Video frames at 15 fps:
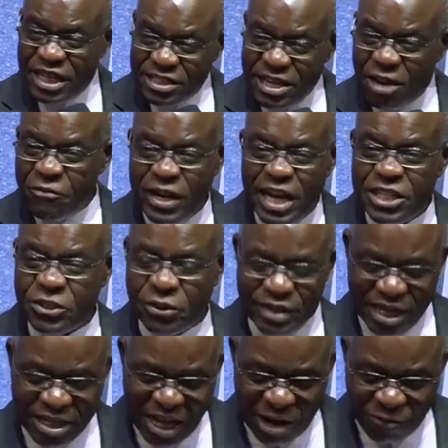definition,
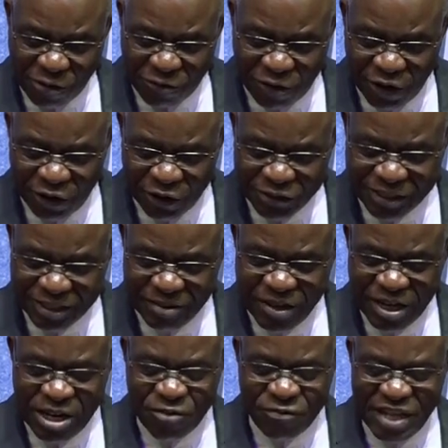it therefore follows
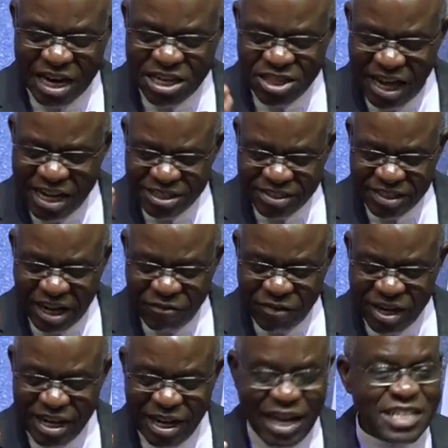that
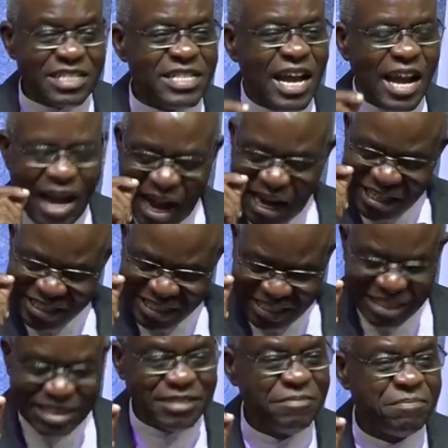Thanksgiving is the
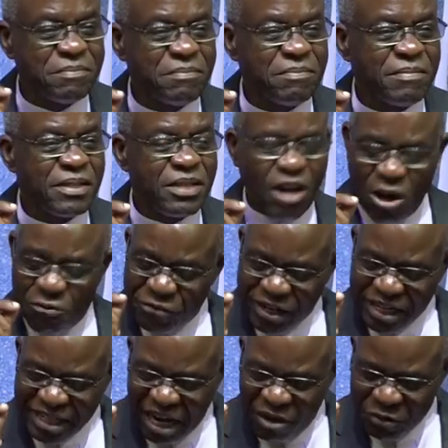act of
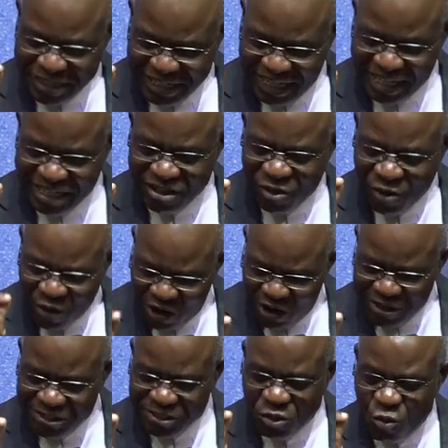recounting
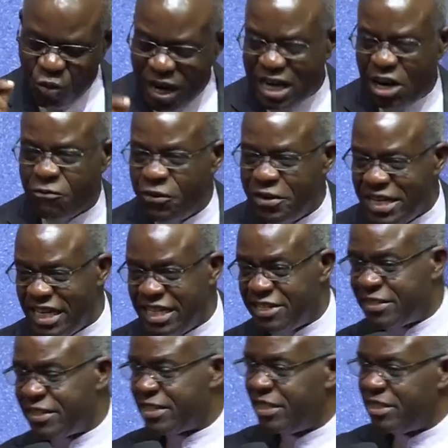God's wonderful
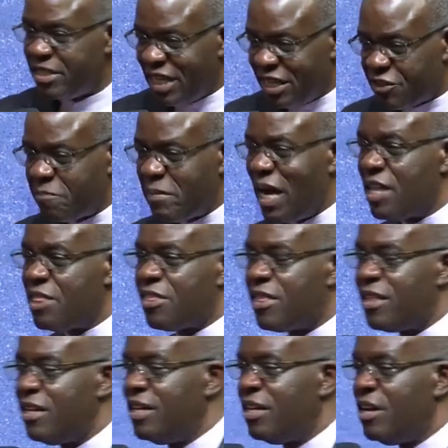deeds. This month,
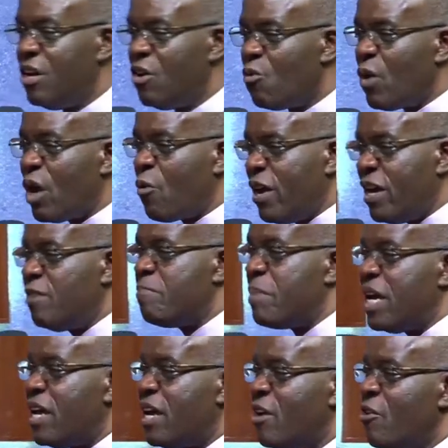we will
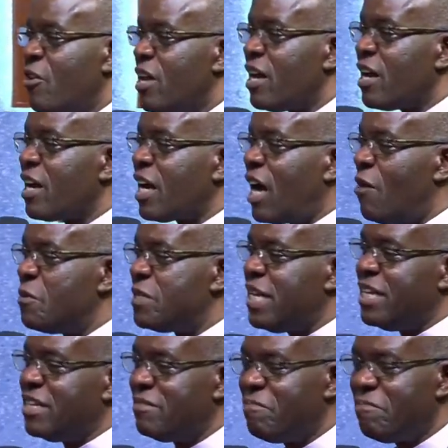be recounting.